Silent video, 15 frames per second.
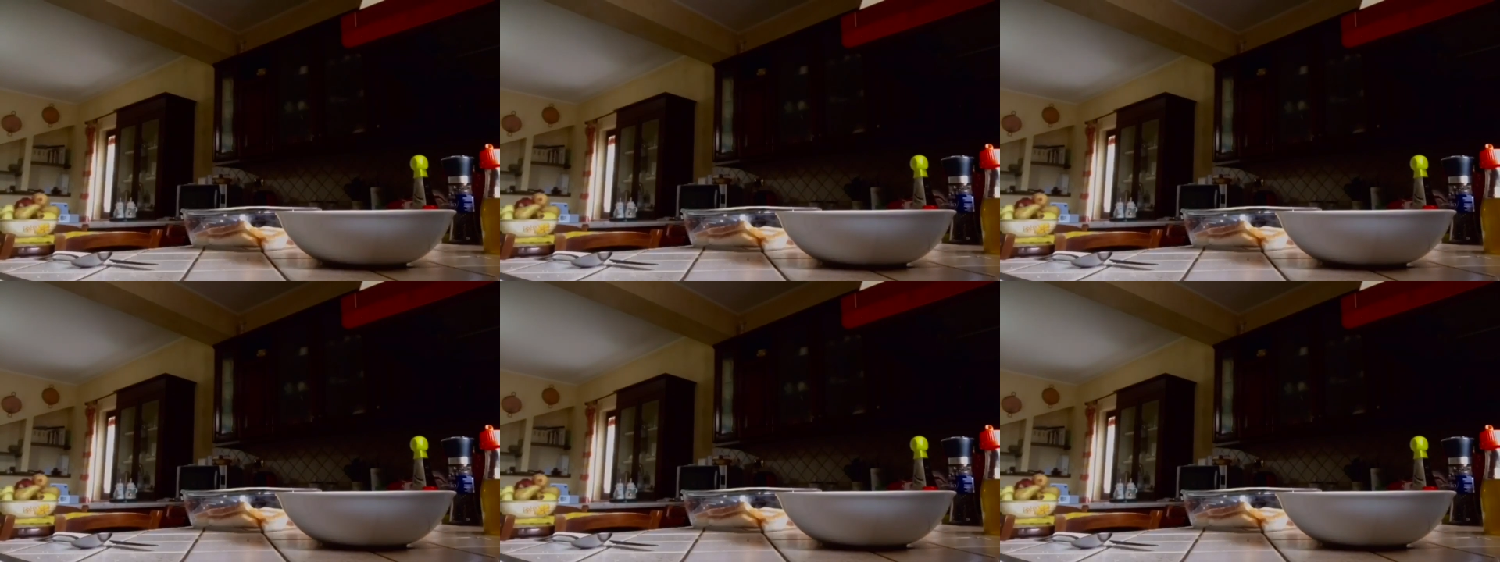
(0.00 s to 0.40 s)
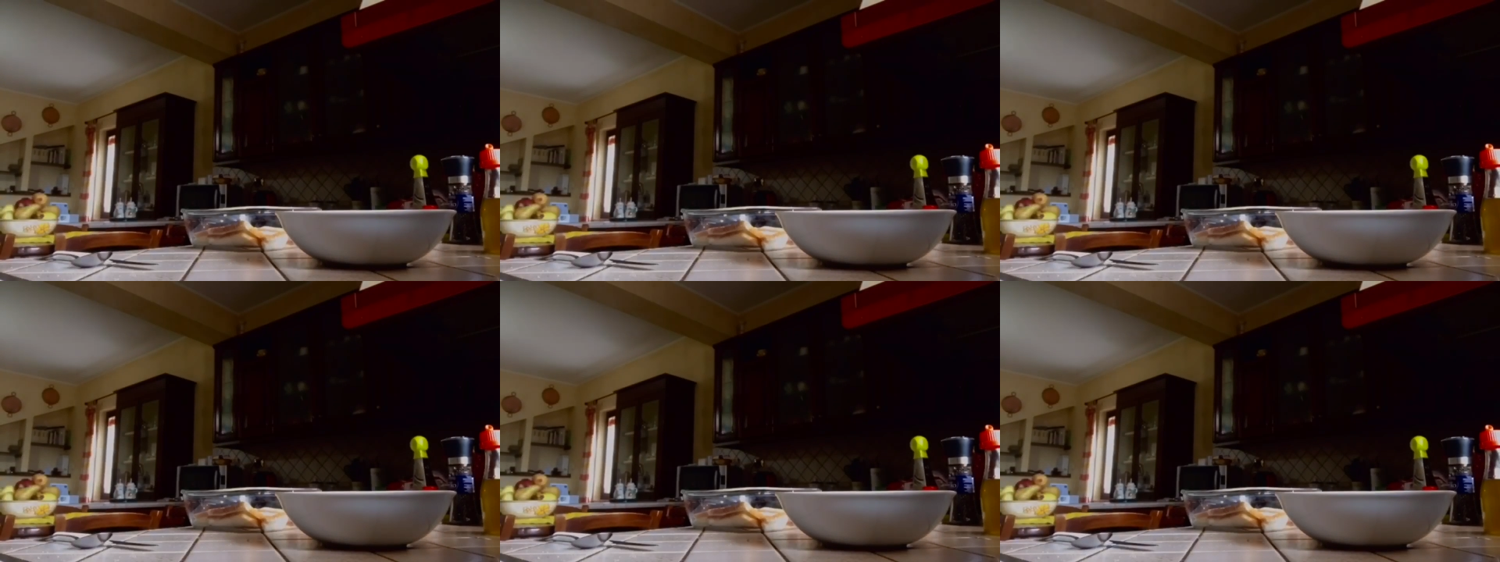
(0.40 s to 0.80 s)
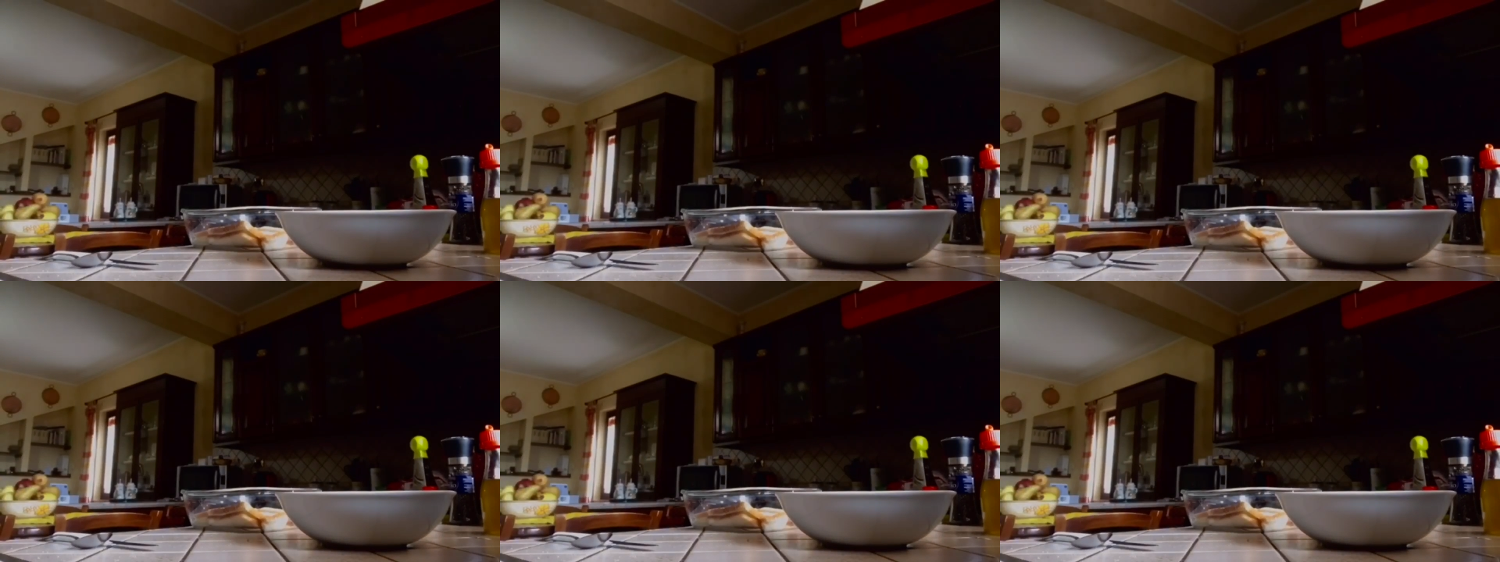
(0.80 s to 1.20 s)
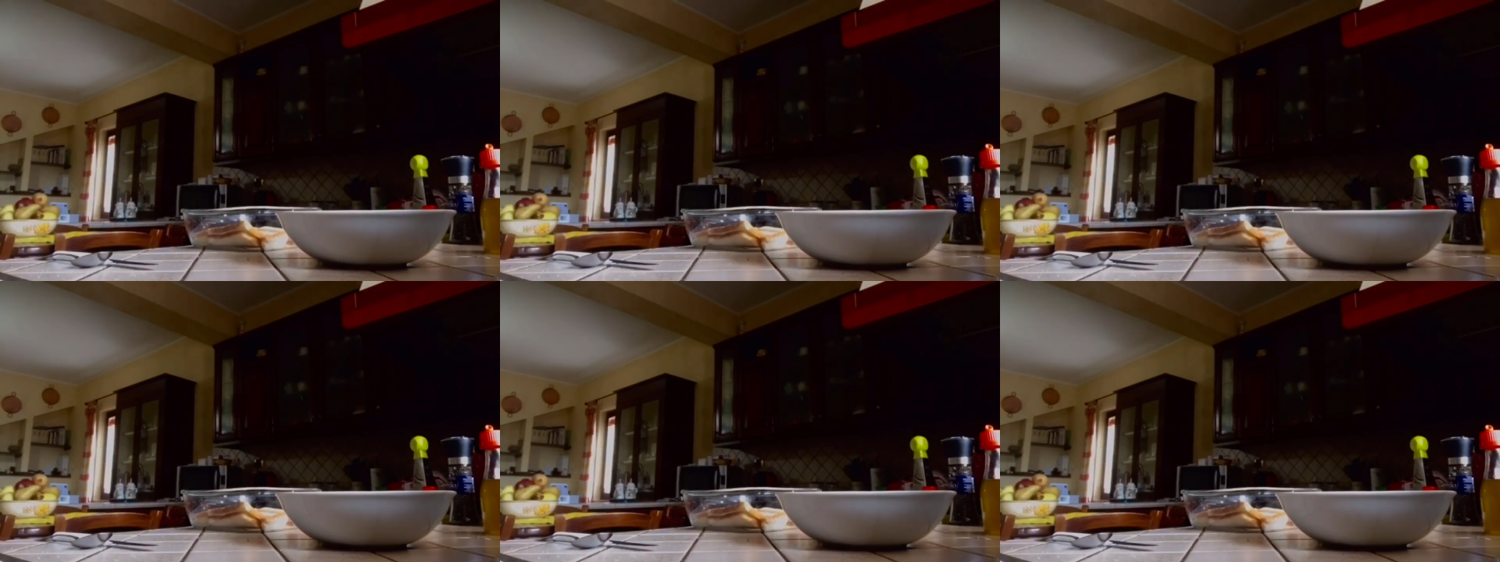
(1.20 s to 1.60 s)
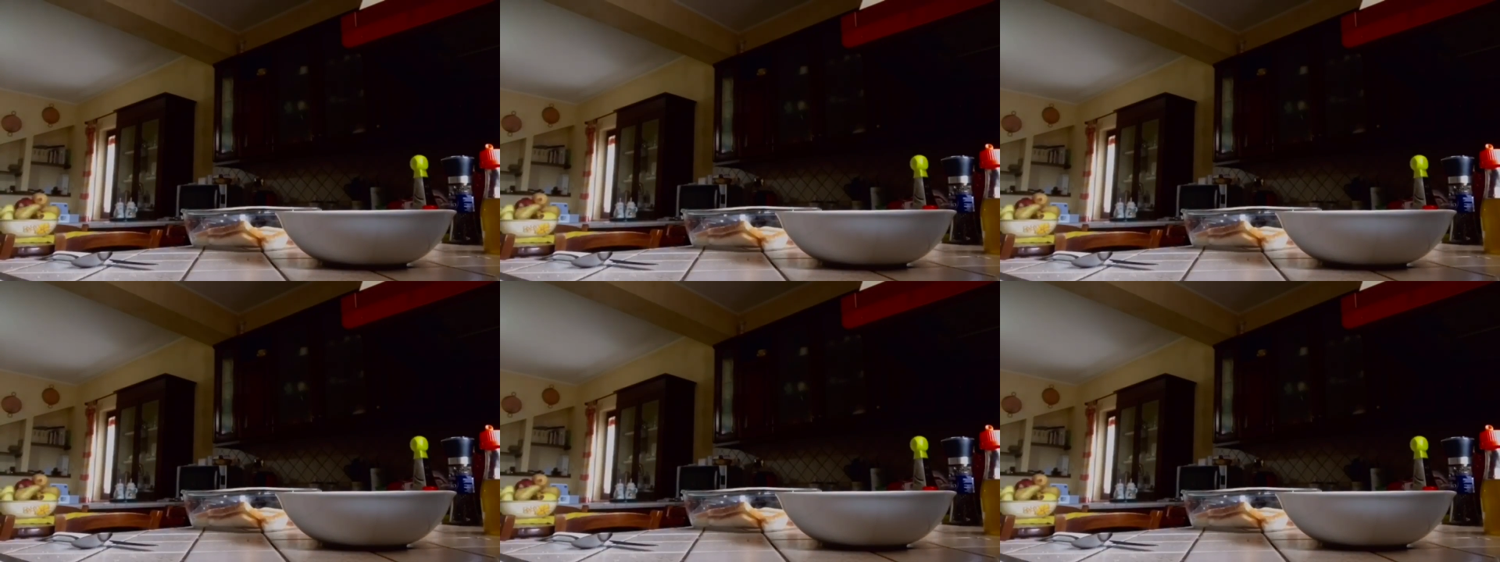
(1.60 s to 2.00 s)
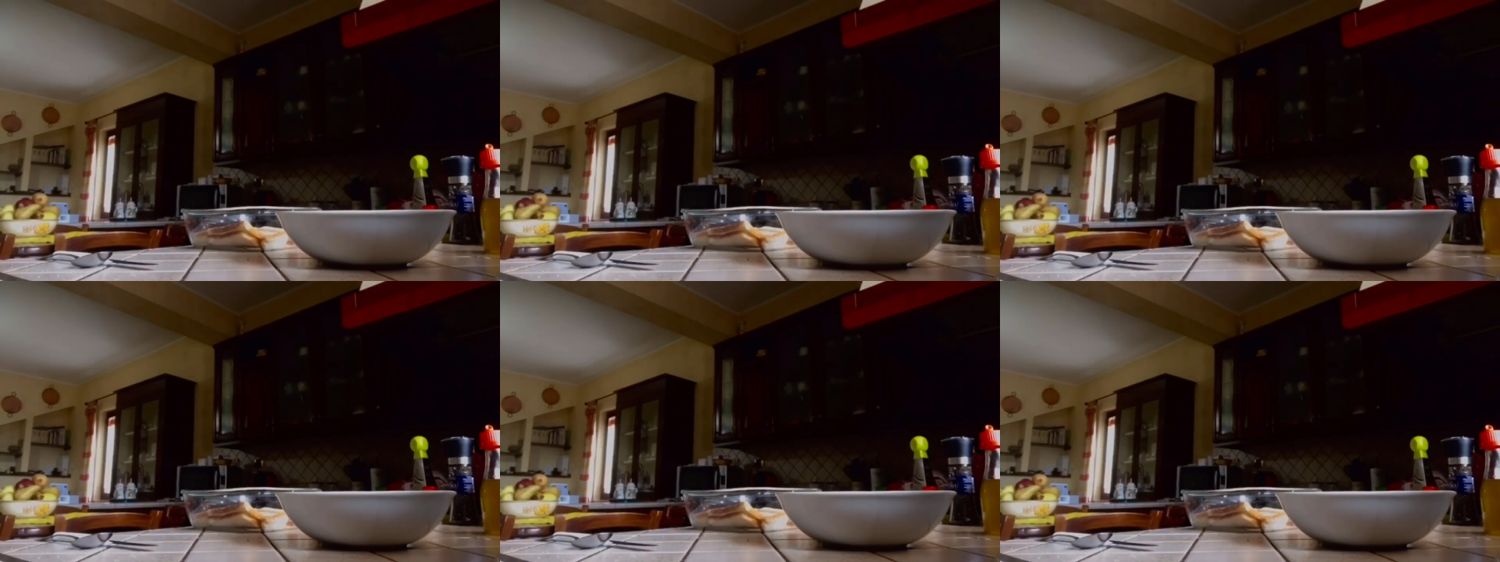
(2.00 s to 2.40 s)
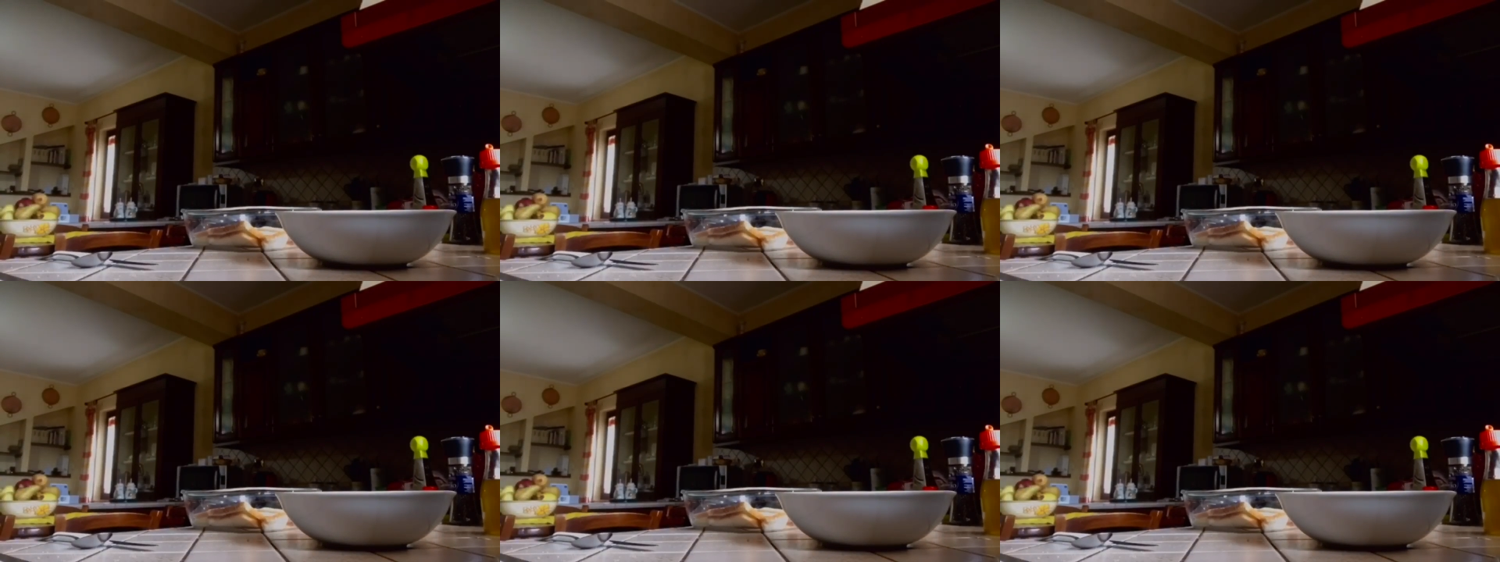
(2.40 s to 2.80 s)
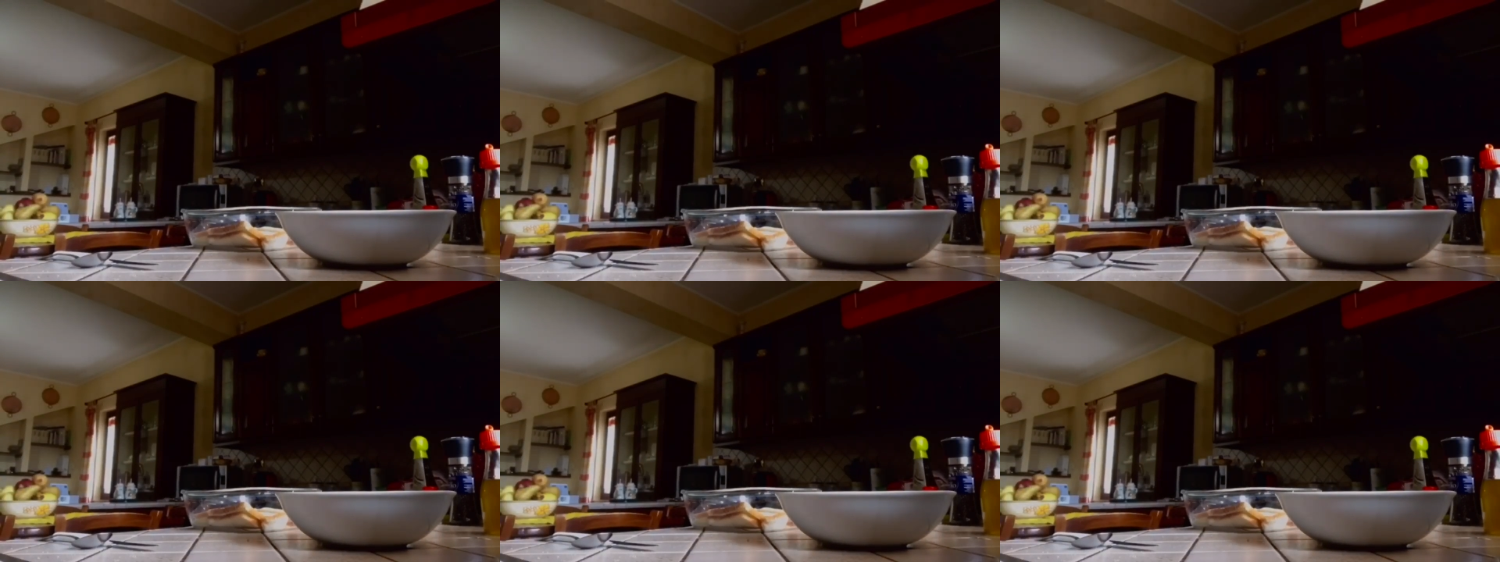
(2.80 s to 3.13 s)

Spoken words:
[unreadable: no face in view]